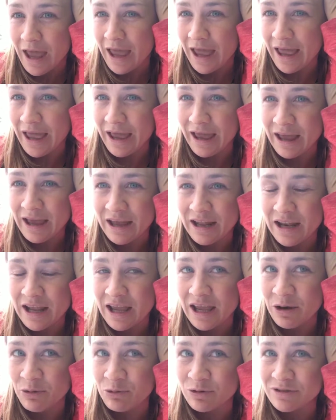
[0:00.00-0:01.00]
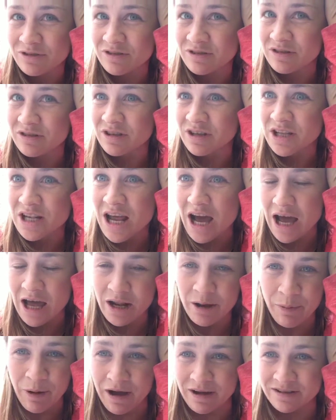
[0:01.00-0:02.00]
And it was
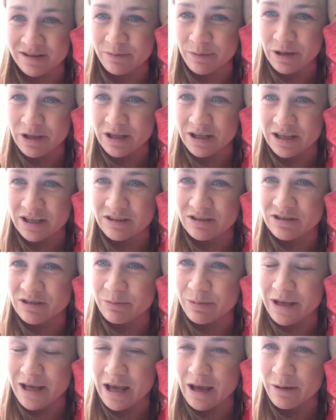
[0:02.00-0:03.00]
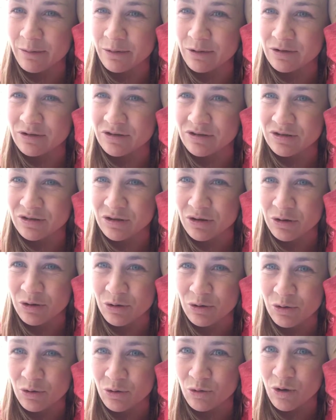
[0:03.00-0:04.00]
not a possibility to be able
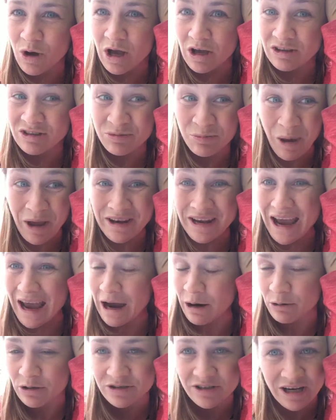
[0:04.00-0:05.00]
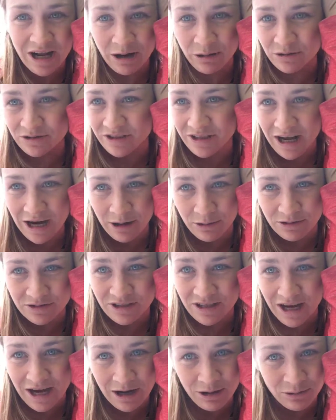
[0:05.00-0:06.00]
to spend hours and hours and
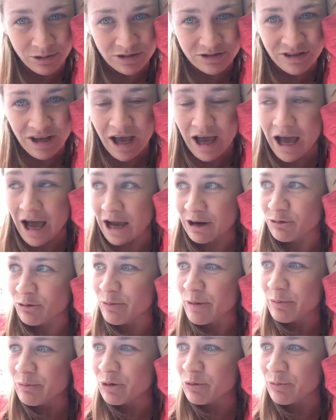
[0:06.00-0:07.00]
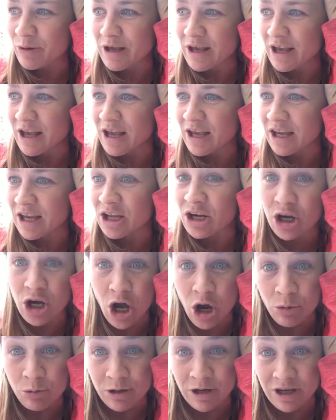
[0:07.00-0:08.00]
hours and hours. I remember being in a
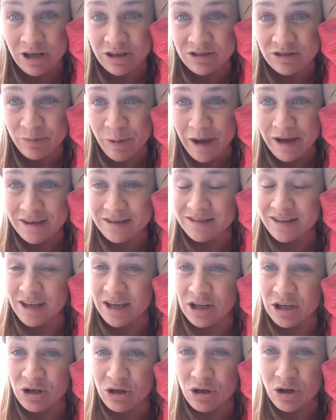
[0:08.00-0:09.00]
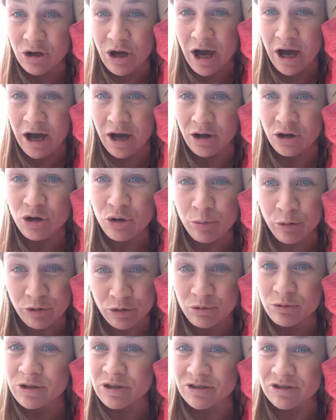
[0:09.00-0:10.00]
co-working space in
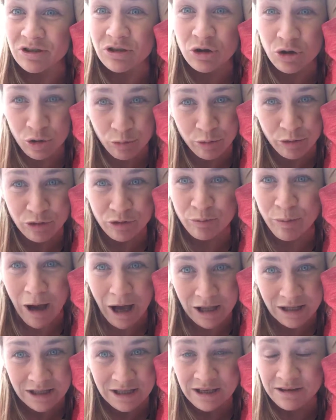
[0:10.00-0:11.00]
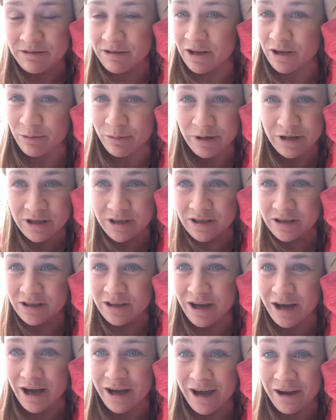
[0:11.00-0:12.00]
Ubud, which is in Ubud, Bali. If anybody
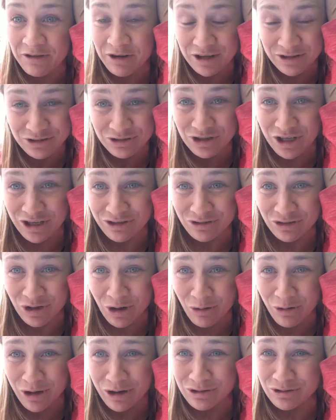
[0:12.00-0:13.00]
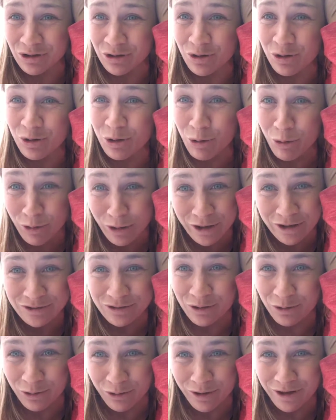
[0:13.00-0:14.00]
ever gets a chance to go there, it's a
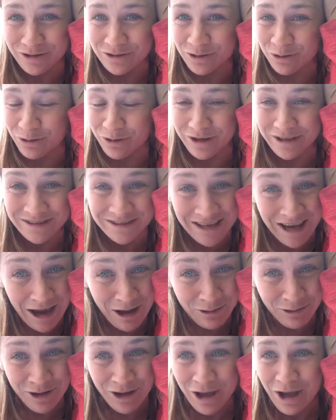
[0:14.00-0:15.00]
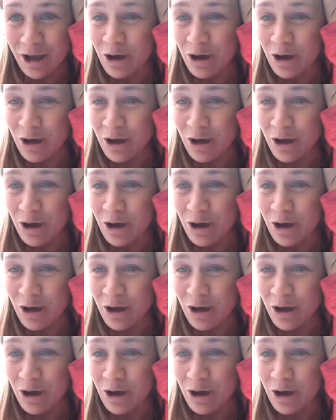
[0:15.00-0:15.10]
glorious, glorious, glorious town.